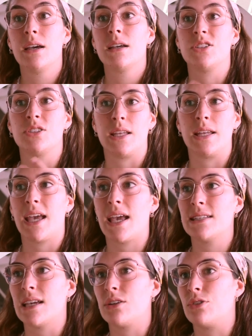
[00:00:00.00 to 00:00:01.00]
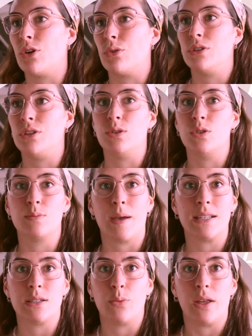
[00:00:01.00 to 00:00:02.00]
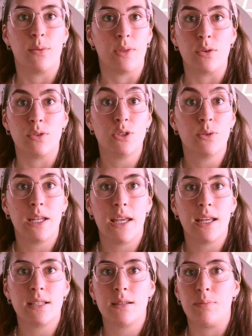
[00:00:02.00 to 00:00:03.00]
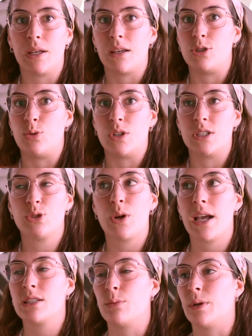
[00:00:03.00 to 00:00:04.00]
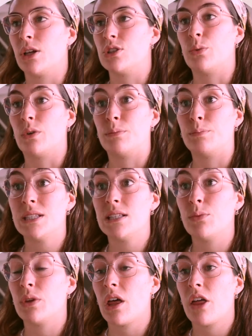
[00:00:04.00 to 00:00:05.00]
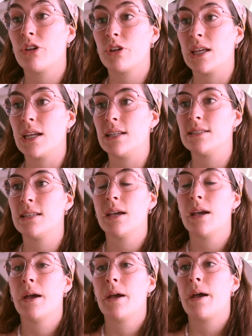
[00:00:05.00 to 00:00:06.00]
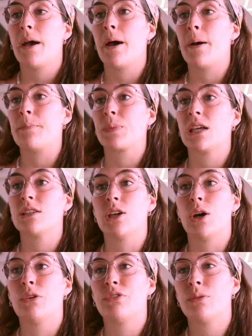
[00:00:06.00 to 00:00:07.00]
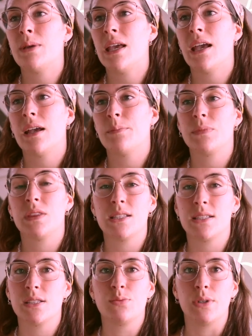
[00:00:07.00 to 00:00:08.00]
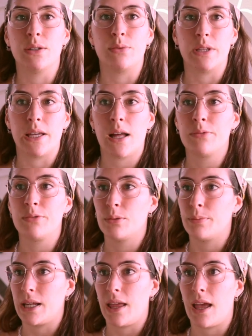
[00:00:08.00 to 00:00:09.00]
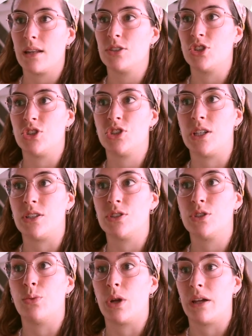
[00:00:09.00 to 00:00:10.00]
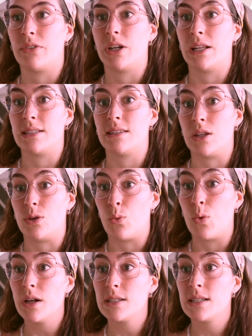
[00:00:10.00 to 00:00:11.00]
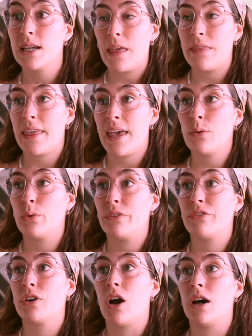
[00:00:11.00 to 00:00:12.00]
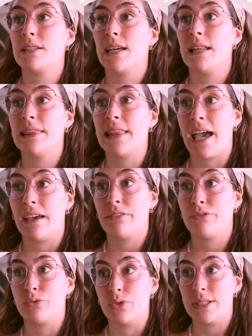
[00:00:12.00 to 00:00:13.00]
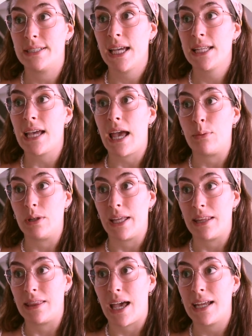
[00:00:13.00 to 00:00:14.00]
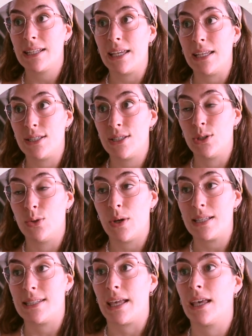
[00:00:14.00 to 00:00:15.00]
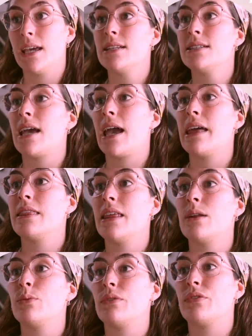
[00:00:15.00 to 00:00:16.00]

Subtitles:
just in case, I don't know, you spent a week without doing it because you were stressed or because you were busy with other things. So for me, this is really, really helpful, but again, just change it to whatever it is that you want. Then we've got life reset. I will get that into a second. And then we've